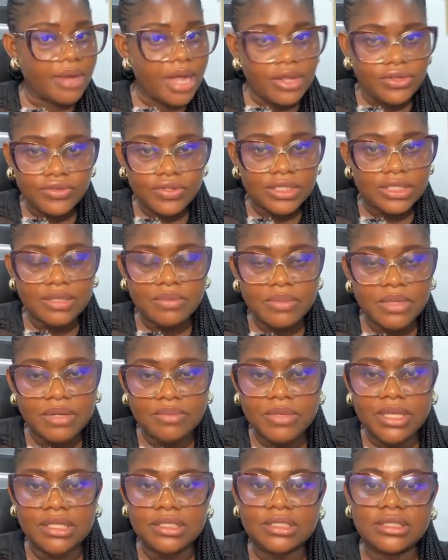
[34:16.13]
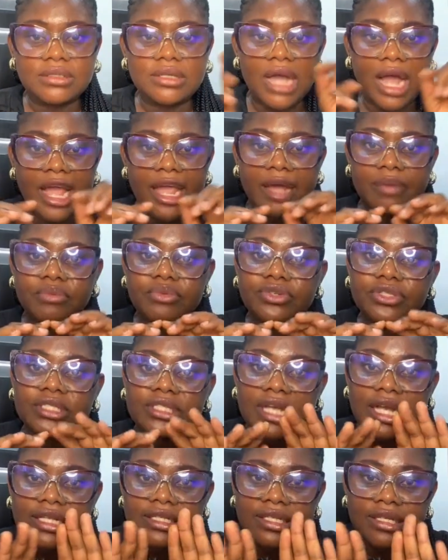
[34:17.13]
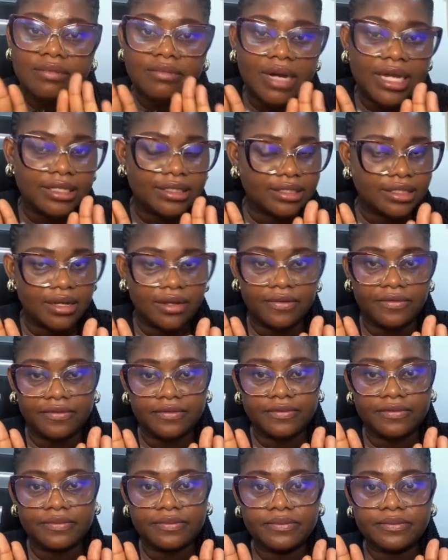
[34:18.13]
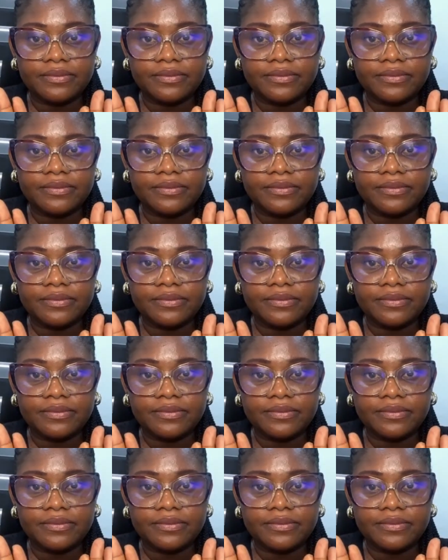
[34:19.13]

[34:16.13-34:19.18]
Boundary simply means I am protecting myself.